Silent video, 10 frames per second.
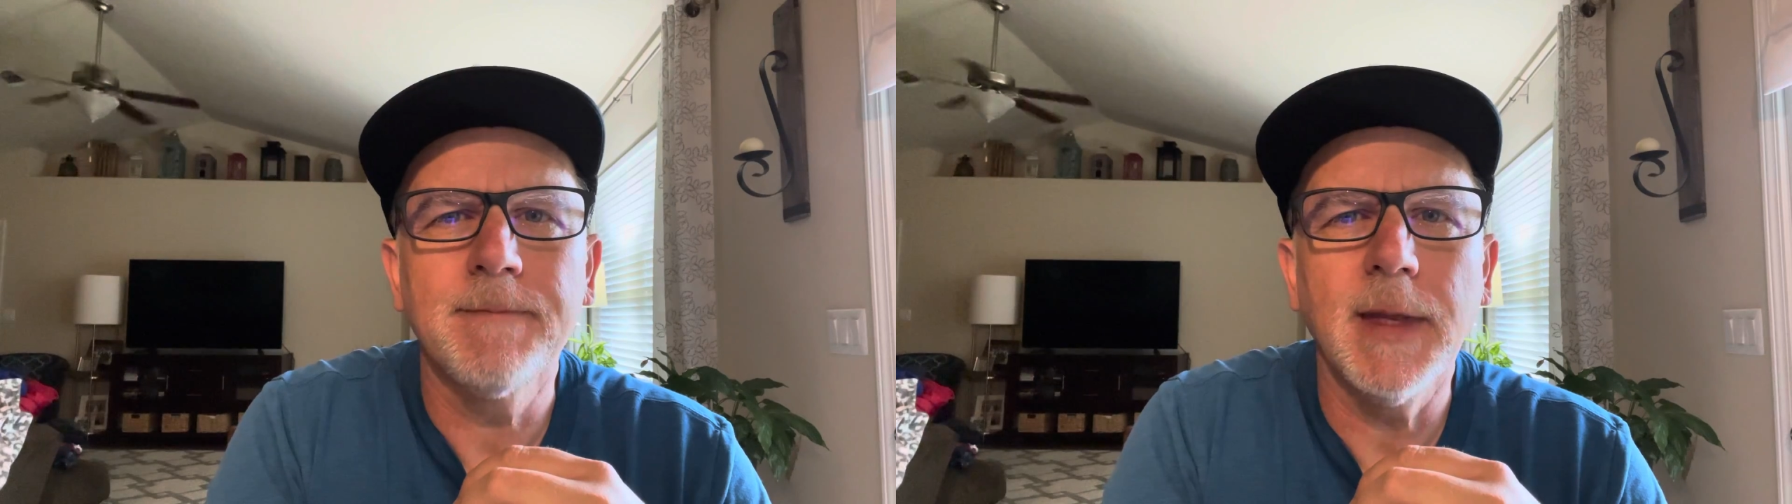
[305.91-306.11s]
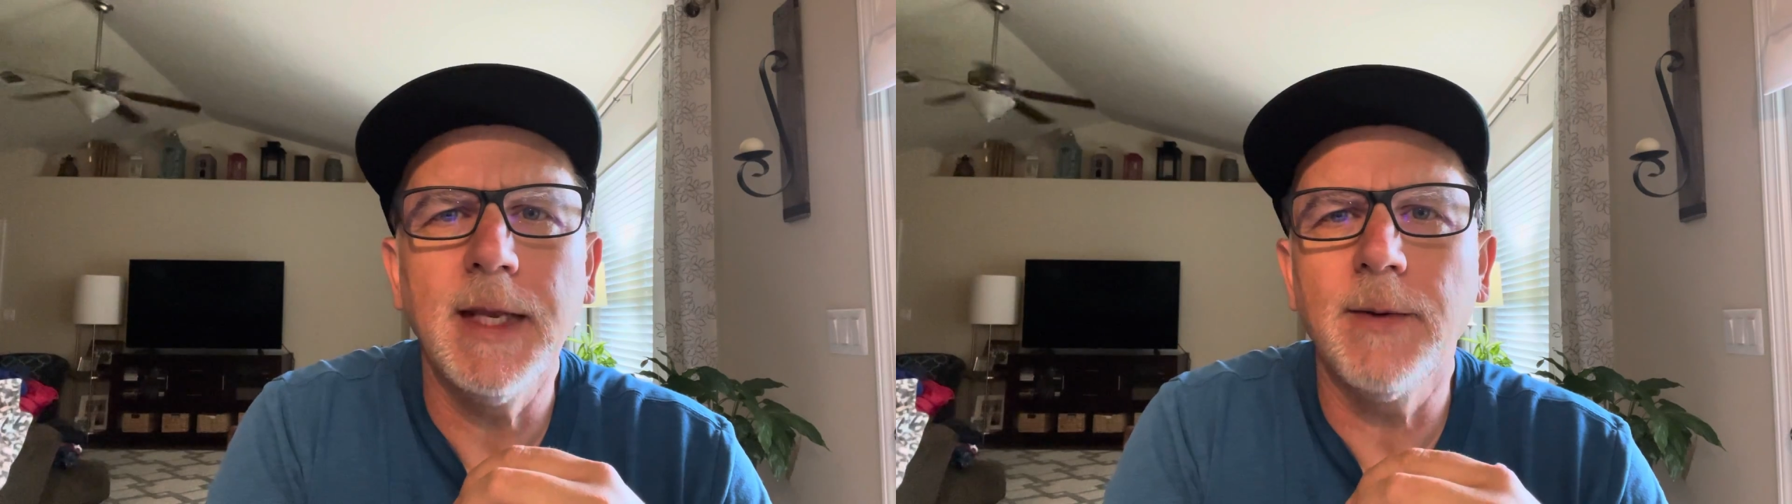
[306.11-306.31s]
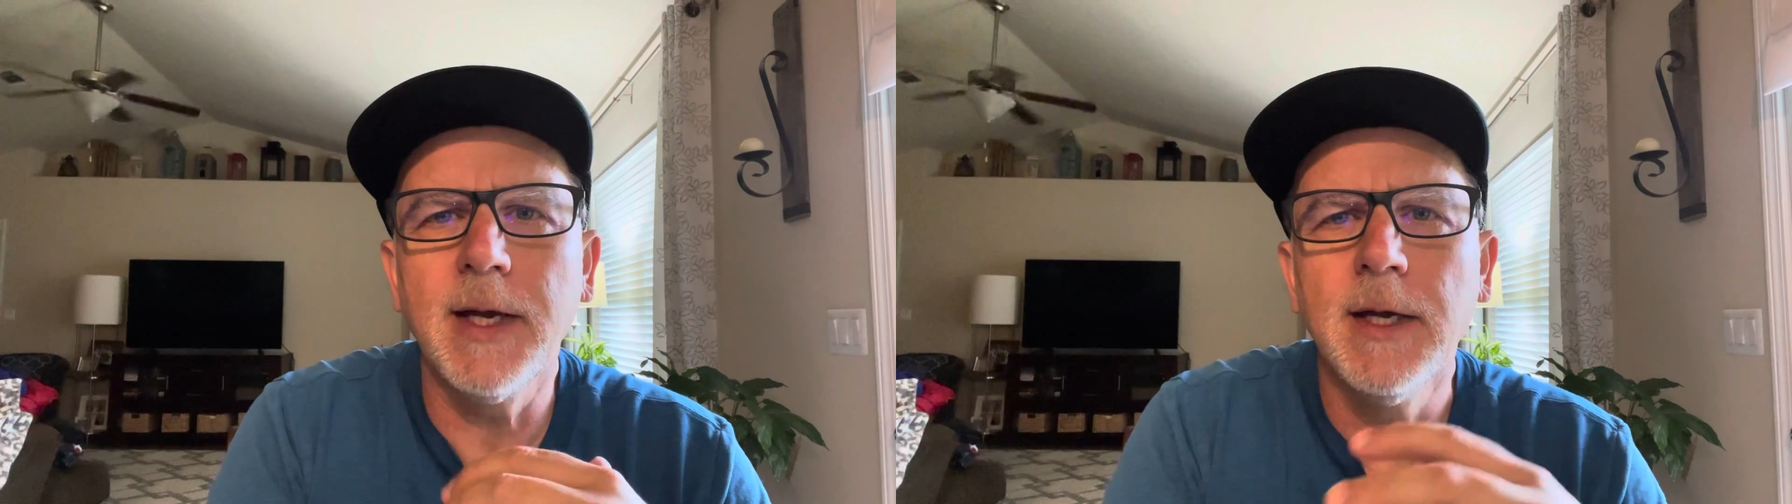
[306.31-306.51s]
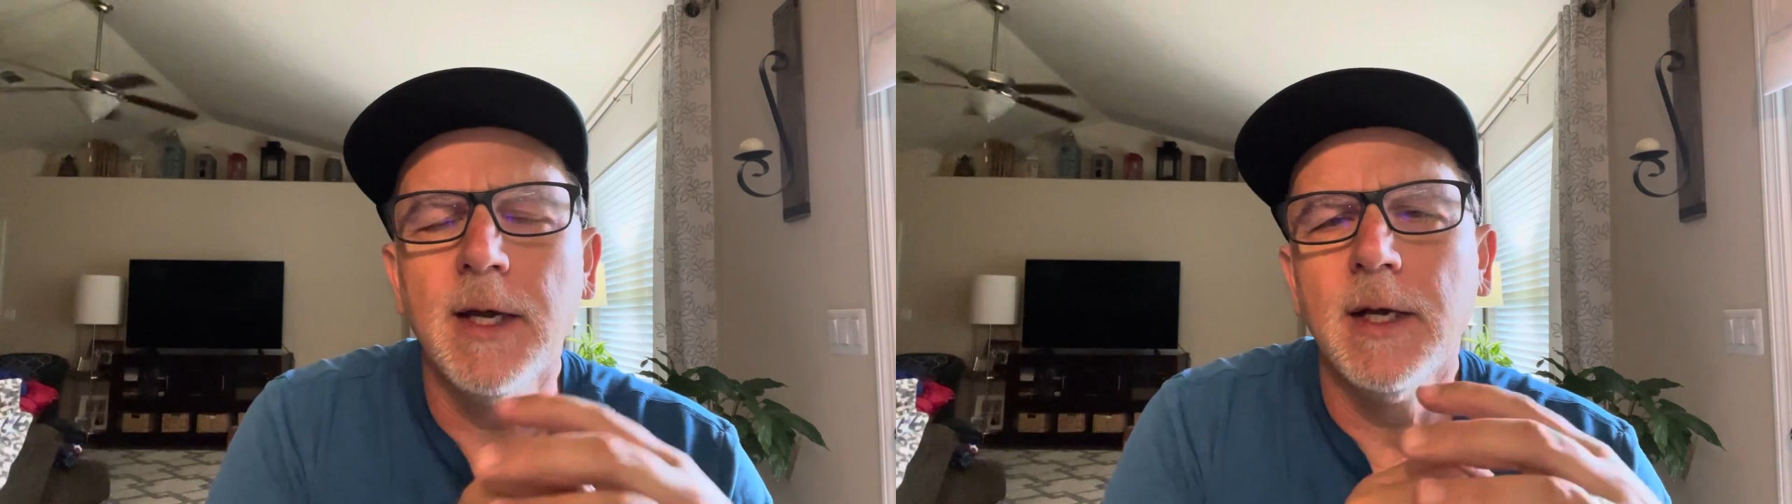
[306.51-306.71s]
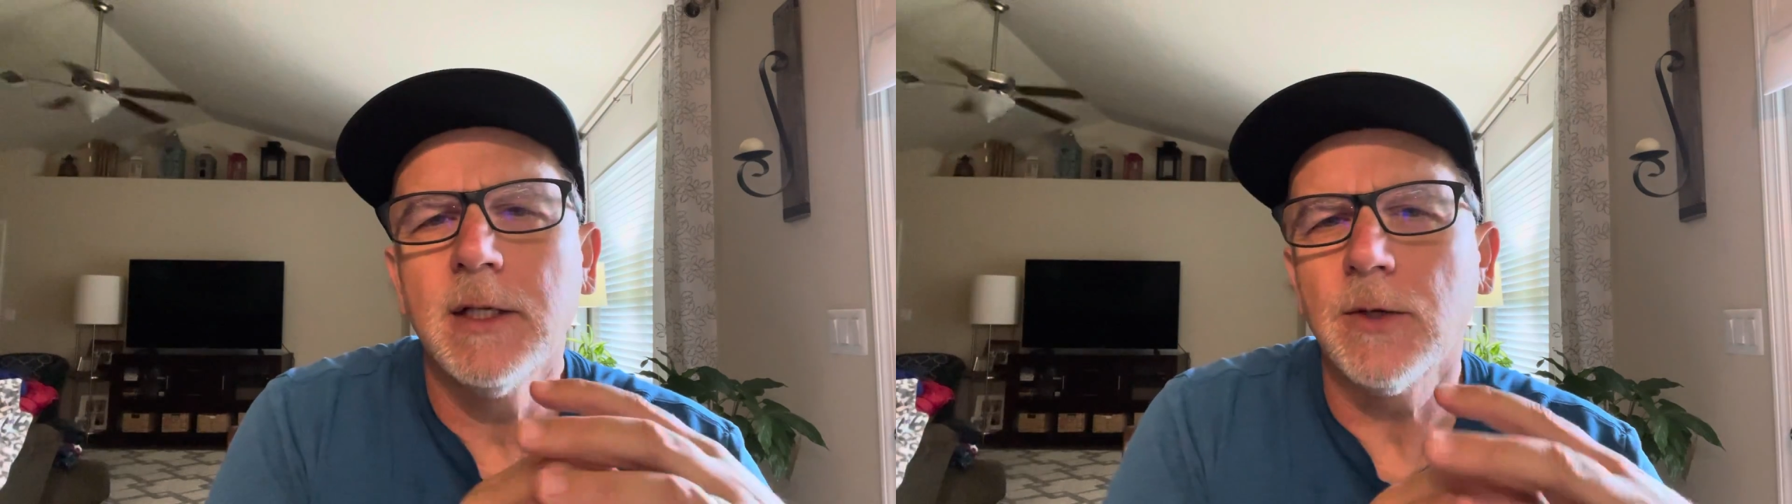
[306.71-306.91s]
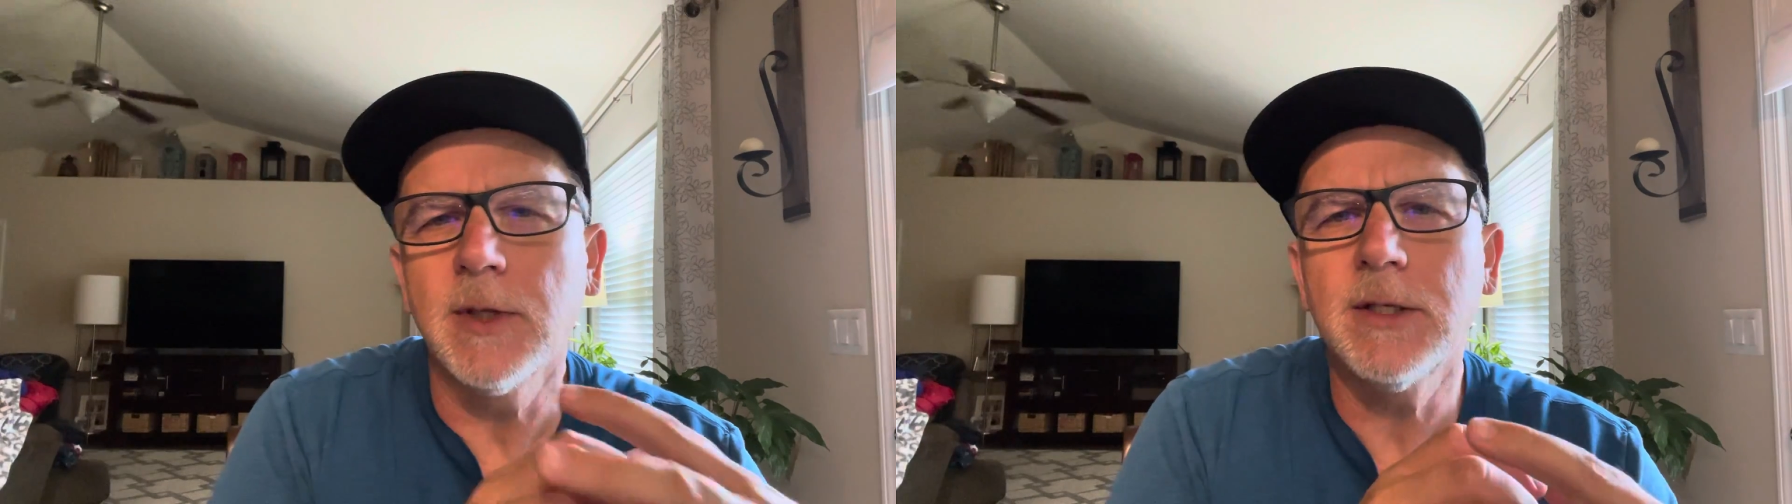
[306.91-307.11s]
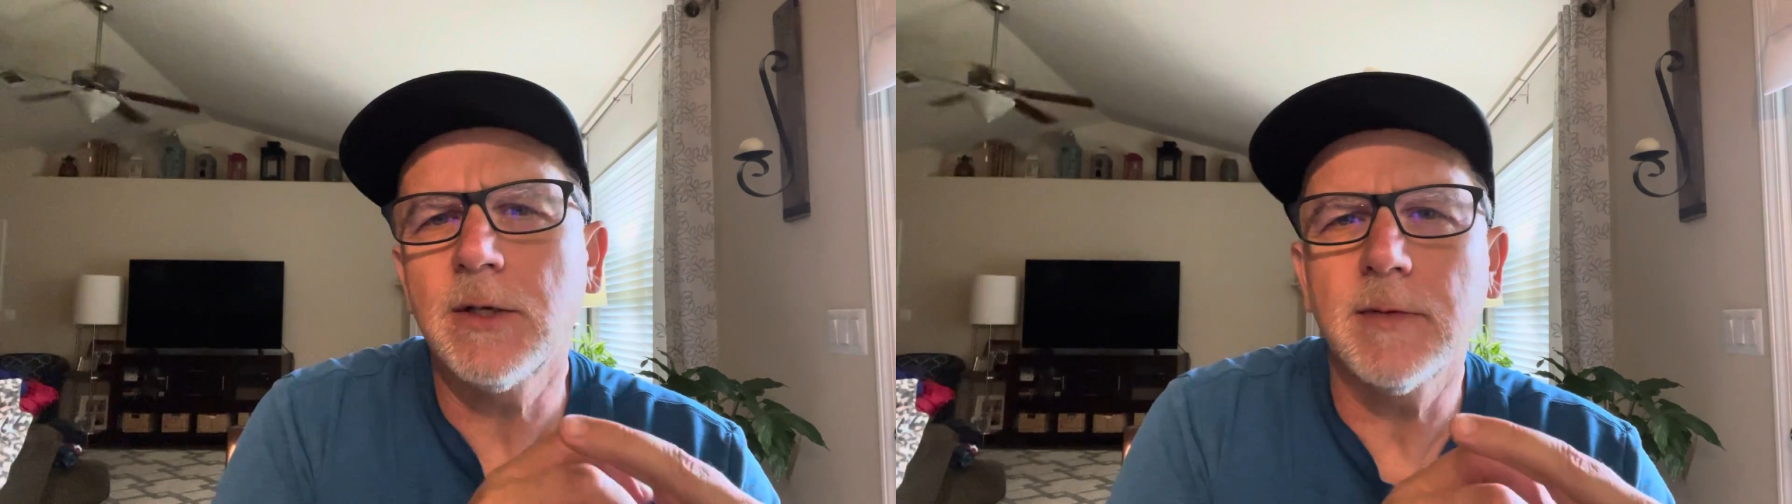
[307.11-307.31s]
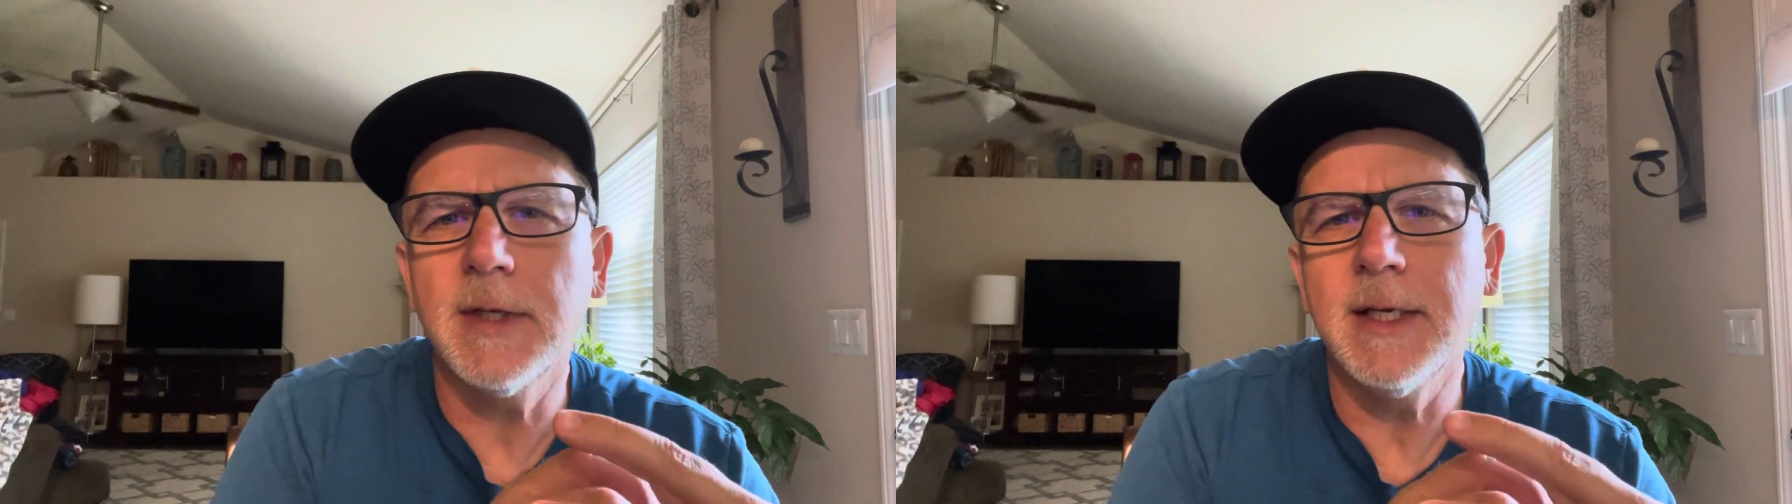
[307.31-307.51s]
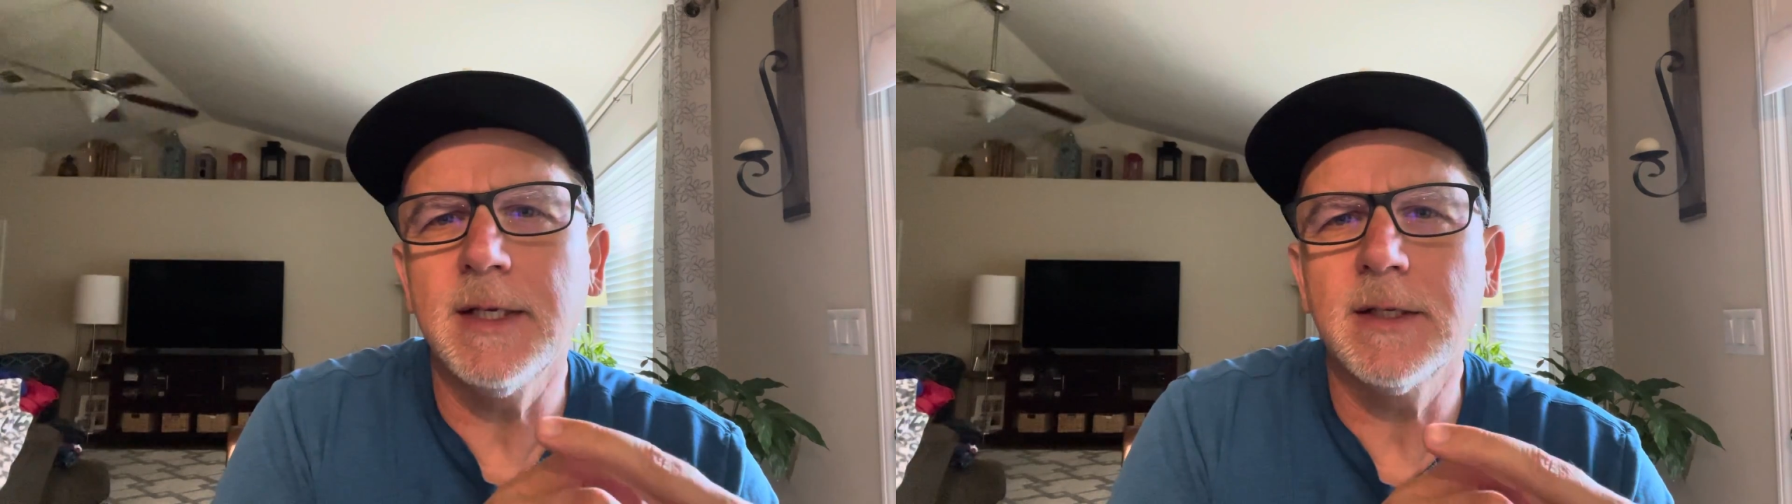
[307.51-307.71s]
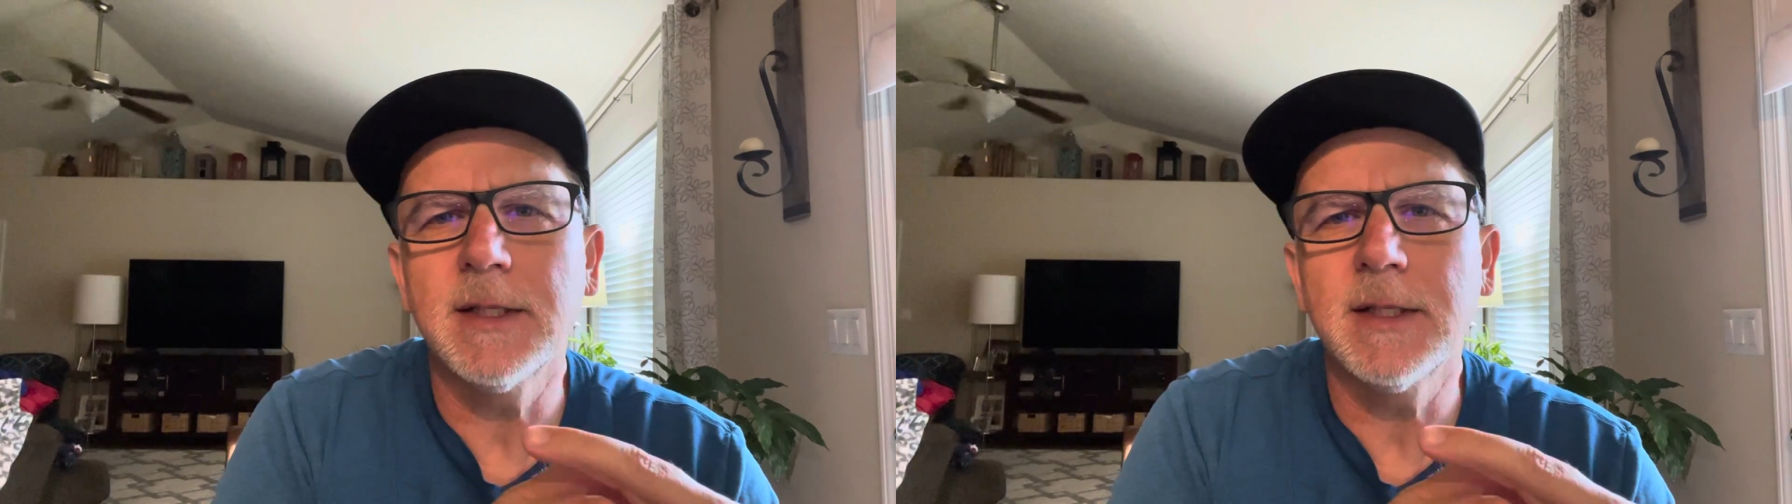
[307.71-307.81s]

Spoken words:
Anyway, so these are things